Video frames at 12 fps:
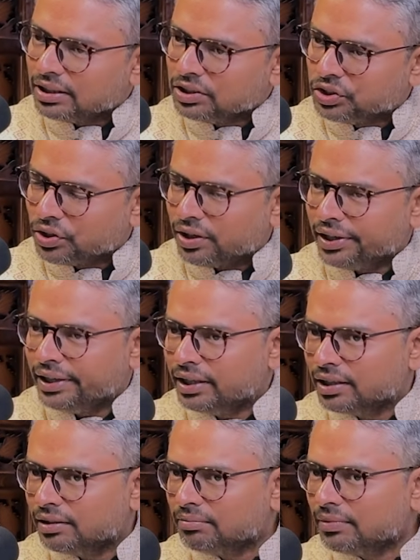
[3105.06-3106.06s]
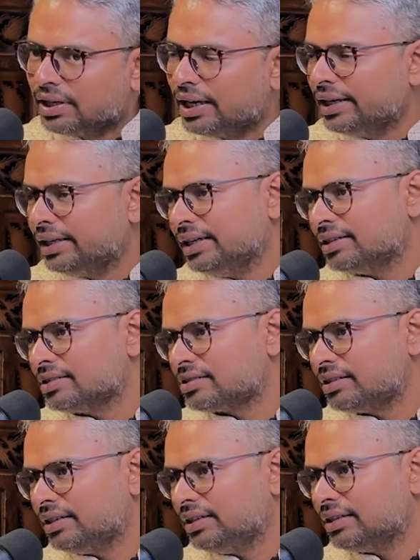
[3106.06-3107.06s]
joined IT
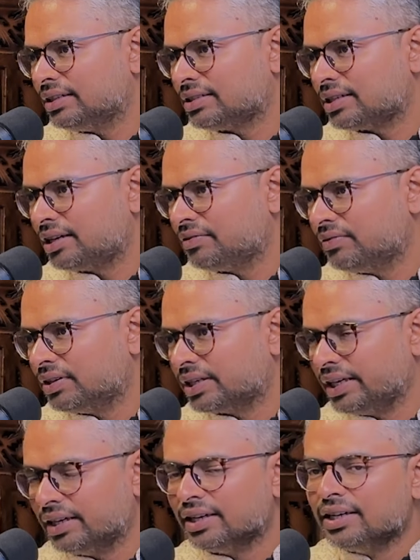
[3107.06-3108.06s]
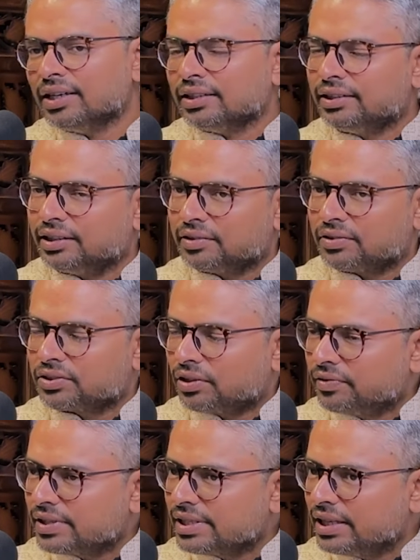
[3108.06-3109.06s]
industry and started working. Theatre was
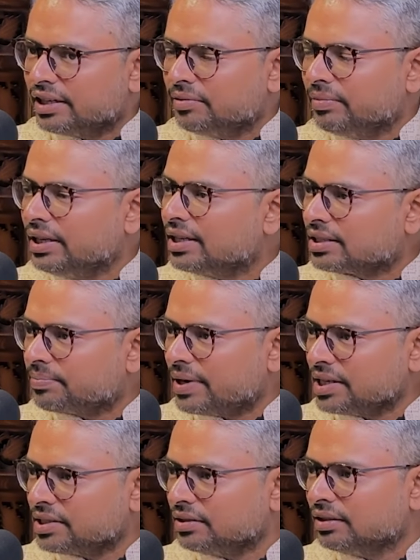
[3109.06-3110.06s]
always there in me as a passion.